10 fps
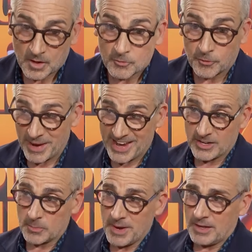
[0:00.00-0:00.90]
From
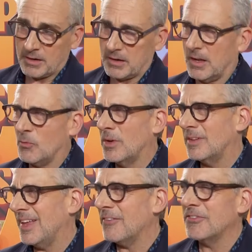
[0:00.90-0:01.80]
Anchorman, uh,
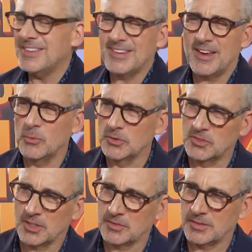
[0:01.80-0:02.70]
well, every day was
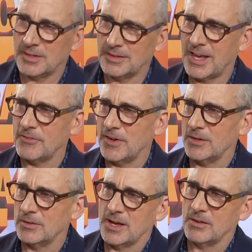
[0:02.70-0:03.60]
just a laugh
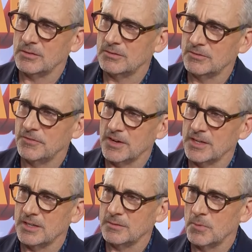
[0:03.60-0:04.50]
out loud,
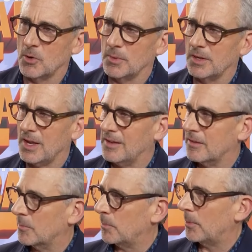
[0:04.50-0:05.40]
funny moment. And
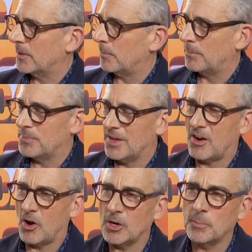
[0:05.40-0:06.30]
the, the, the
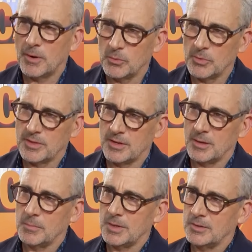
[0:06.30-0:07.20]
hard part with
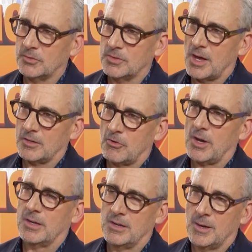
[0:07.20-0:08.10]
him is not
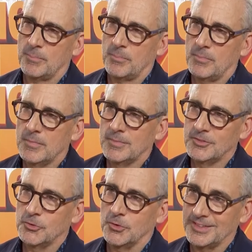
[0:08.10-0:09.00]
cracking up
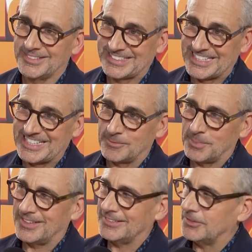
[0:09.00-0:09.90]
during a scene
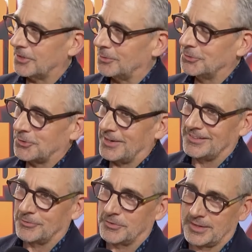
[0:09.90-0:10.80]
because he's always trying
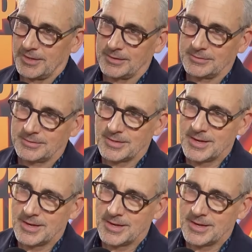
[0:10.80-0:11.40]
different things.